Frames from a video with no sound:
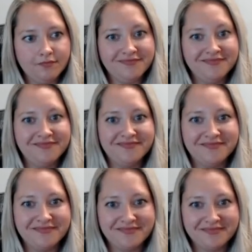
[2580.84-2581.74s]

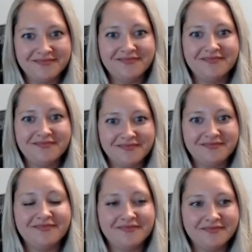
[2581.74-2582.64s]

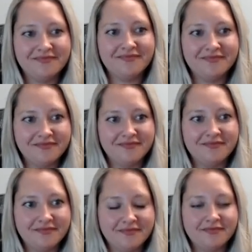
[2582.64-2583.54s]

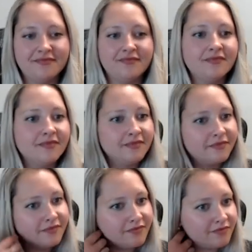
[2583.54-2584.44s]

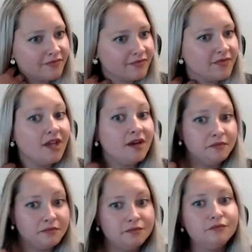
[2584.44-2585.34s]

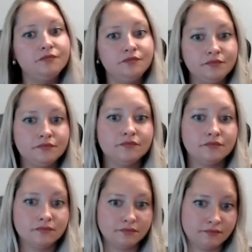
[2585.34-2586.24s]

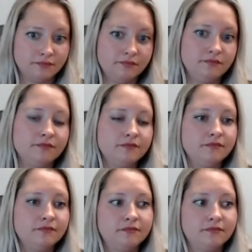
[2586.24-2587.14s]

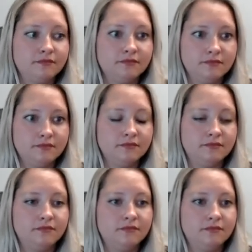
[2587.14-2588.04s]

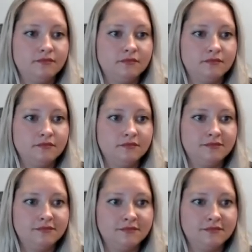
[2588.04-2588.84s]
No words are spoken by the person on screen.